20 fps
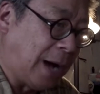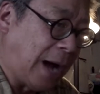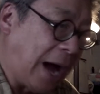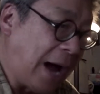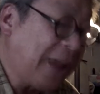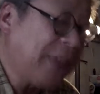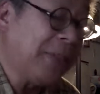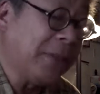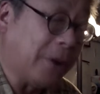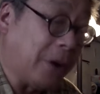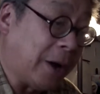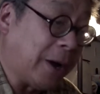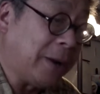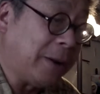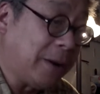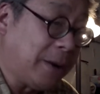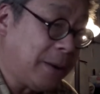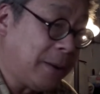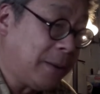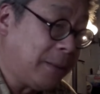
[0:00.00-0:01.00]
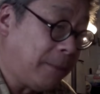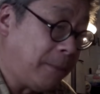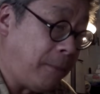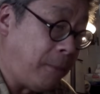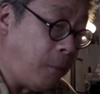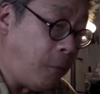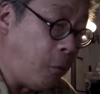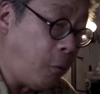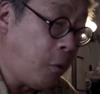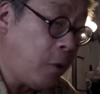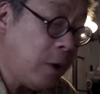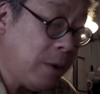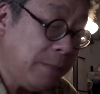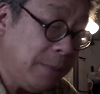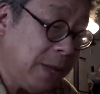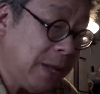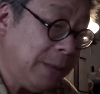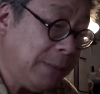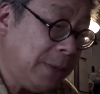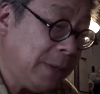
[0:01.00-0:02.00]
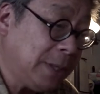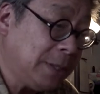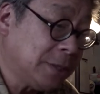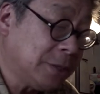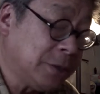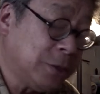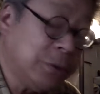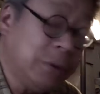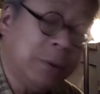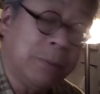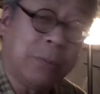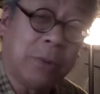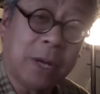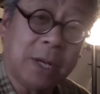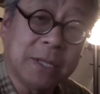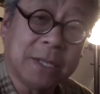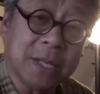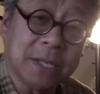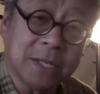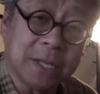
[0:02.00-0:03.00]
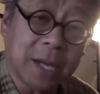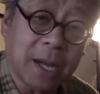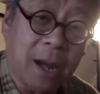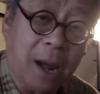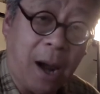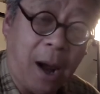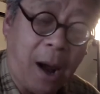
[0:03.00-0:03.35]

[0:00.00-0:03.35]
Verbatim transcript: I thought, well, maybe it's due to processing.